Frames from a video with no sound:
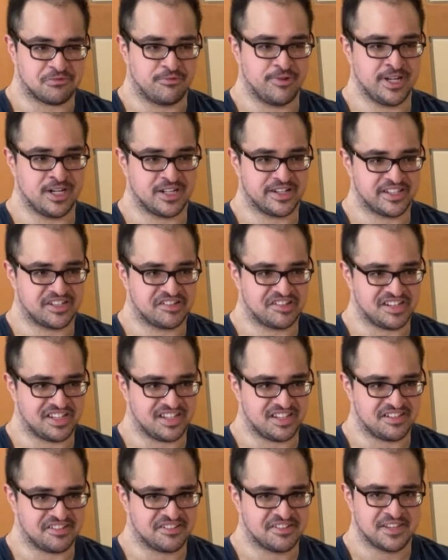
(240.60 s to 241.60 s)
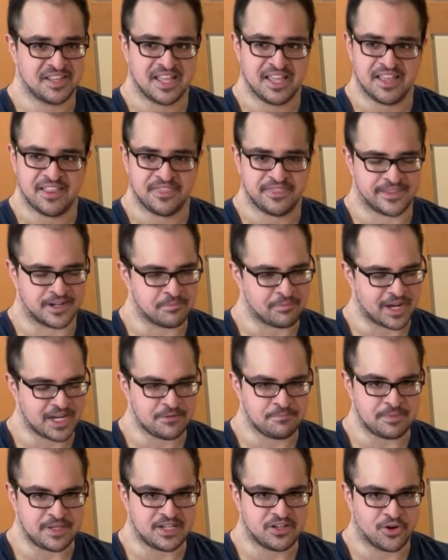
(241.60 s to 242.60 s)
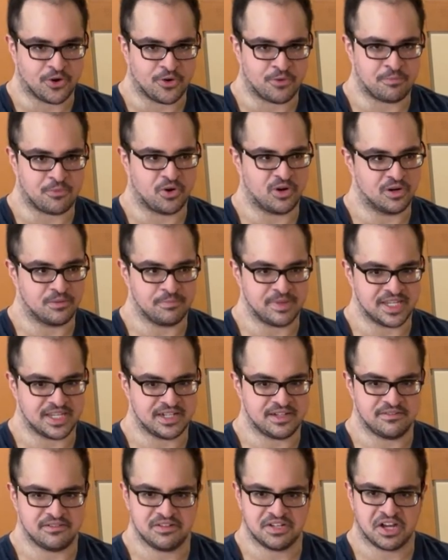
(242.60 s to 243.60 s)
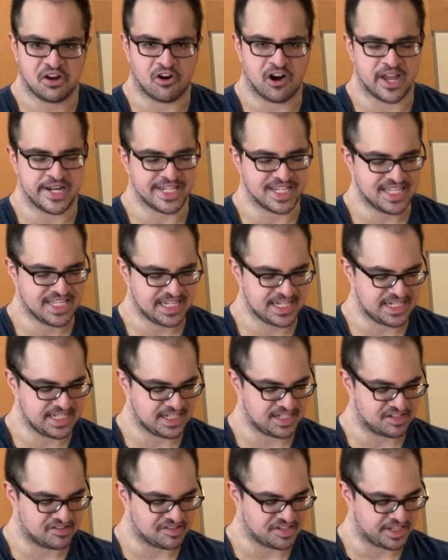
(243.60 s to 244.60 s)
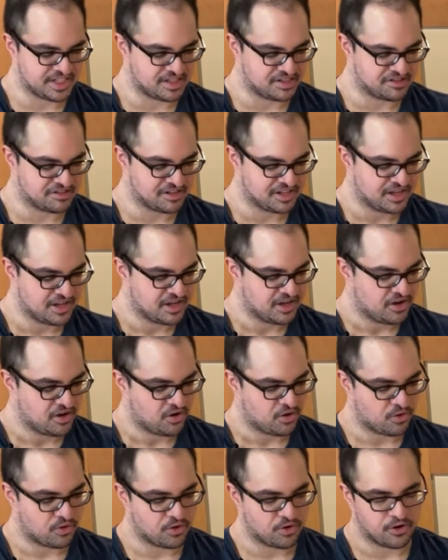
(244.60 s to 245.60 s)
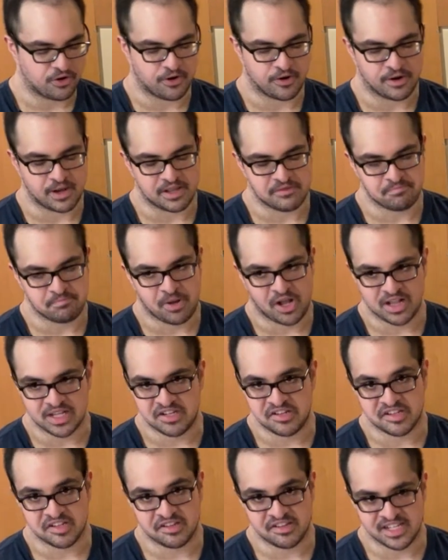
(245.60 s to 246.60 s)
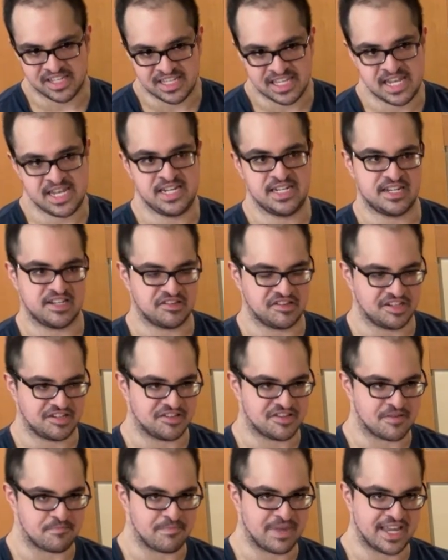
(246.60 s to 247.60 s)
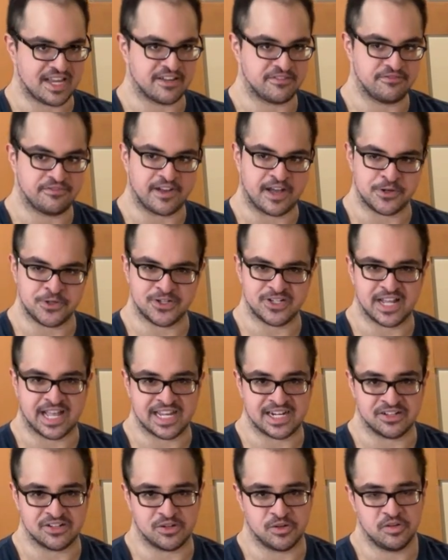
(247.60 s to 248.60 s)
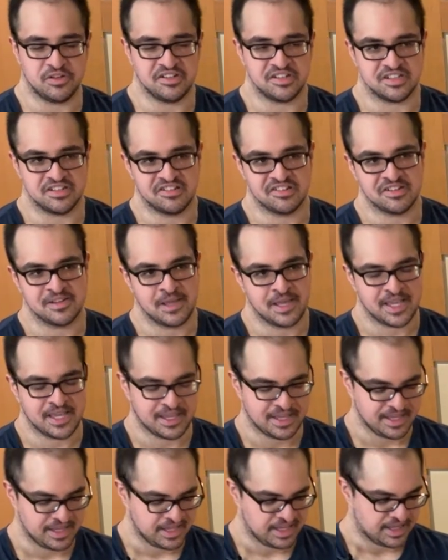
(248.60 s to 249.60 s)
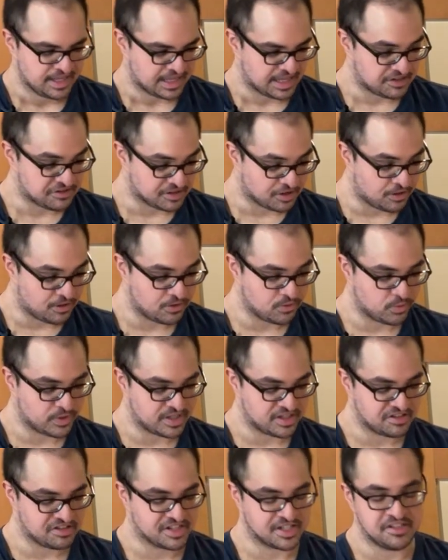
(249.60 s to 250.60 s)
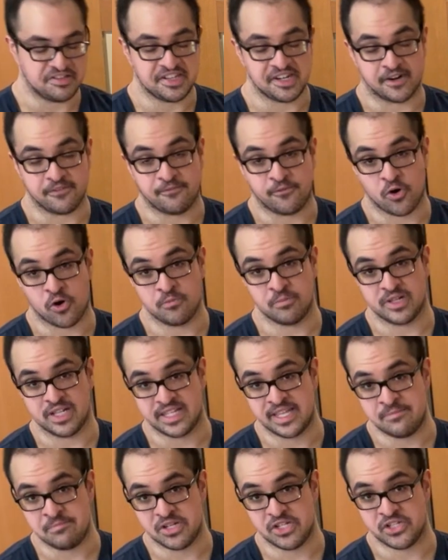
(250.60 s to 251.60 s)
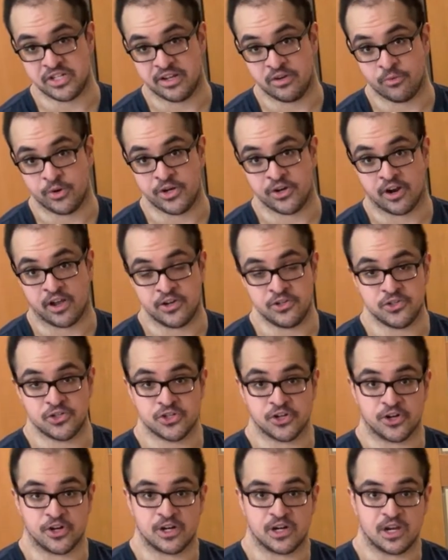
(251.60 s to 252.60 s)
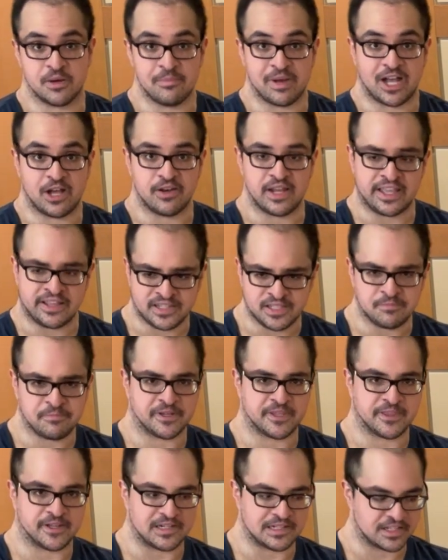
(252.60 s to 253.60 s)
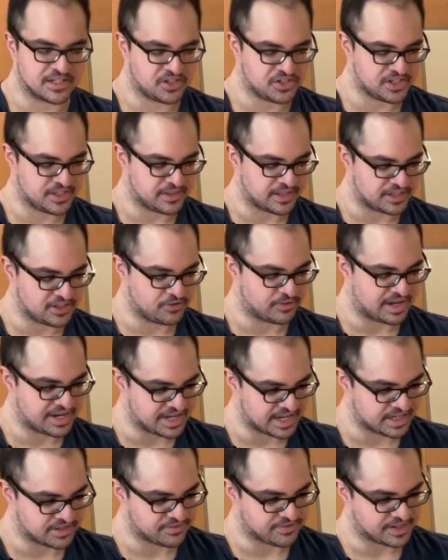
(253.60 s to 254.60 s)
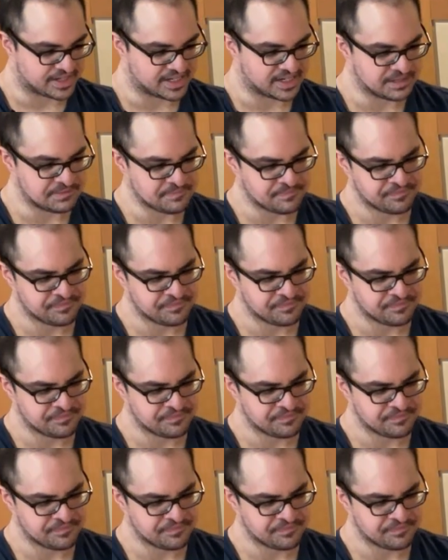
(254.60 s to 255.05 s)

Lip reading: renal disease, there might be comorbid chronic kidney disease or polycystic kidney disease that may confound your diagnosis. As always, consider formal imaging when you're unsure about any pathology that you identify.